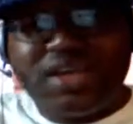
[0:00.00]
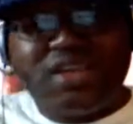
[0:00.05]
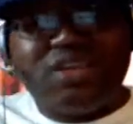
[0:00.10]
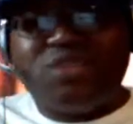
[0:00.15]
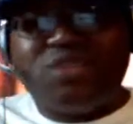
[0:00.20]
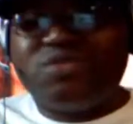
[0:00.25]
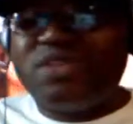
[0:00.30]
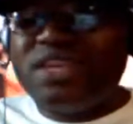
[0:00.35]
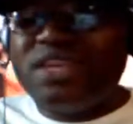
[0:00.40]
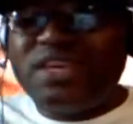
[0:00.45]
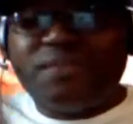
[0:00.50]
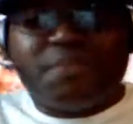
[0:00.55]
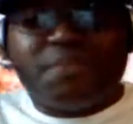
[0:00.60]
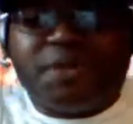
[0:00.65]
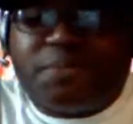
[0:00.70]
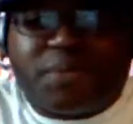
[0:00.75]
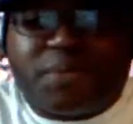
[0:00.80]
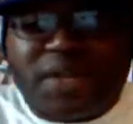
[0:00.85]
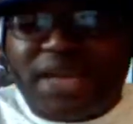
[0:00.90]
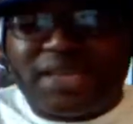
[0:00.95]
You don't need
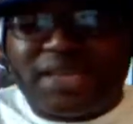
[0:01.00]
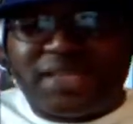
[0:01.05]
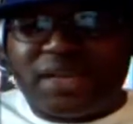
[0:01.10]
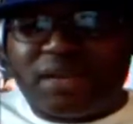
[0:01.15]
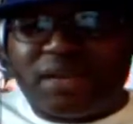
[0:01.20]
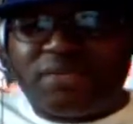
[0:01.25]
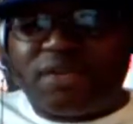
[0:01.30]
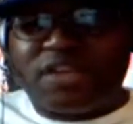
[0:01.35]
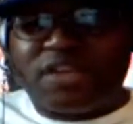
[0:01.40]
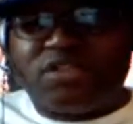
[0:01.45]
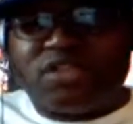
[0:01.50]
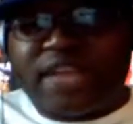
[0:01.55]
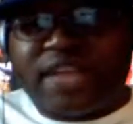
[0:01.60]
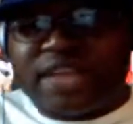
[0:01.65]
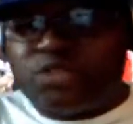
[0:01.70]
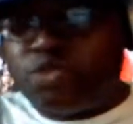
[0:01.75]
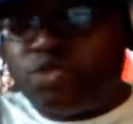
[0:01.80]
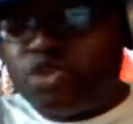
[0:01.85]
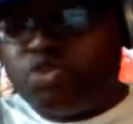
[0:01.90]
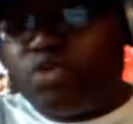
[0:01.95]
people like that around you.
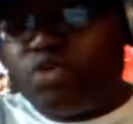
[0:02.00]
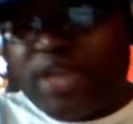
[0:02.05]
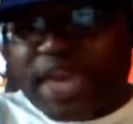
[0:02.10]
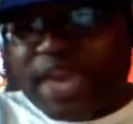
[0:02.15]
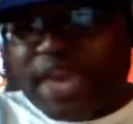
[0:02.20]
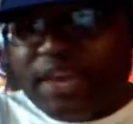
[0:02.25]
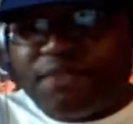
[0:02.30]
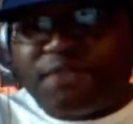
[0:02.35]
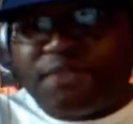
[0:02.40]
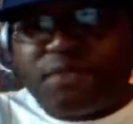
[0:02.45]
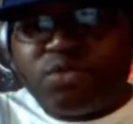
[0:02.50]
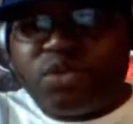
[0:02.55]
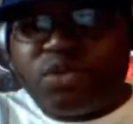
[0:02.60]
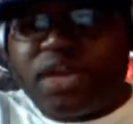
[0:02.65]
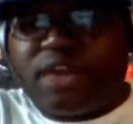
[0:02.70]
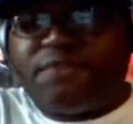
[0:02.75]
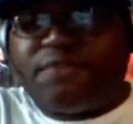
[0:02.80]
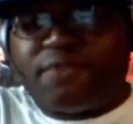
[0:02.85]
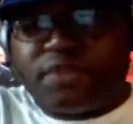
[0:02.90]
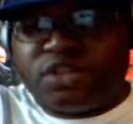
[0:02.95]
That's where you came from. You
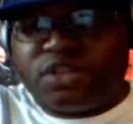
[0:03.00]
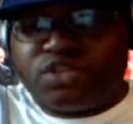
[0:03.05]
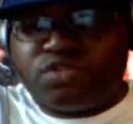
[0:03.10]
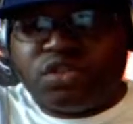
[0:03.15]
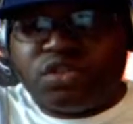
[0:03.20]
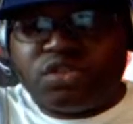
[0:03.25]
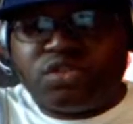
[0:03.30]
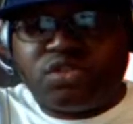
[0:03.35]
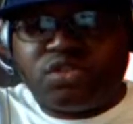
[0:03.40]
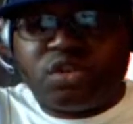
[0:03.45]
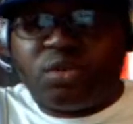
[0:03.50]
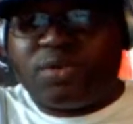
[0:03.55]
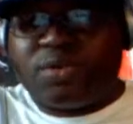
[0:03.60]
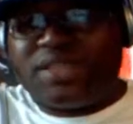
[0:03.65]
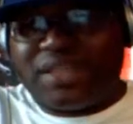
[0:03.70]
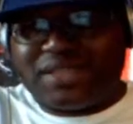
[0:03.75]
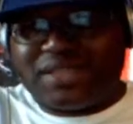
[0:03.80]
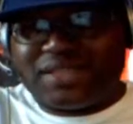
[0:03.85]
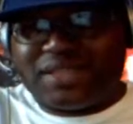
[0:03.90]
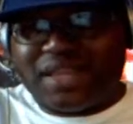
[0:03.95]
came from the streets. You know
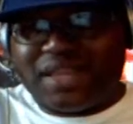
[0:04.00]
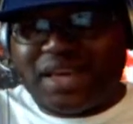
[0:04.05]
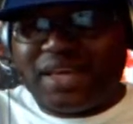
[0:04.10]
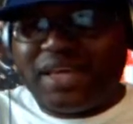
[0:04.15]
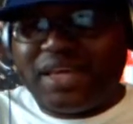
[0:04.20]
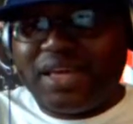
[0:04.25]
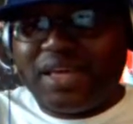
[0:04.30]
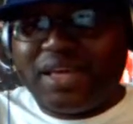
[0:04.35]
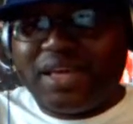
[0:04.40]
what that's like.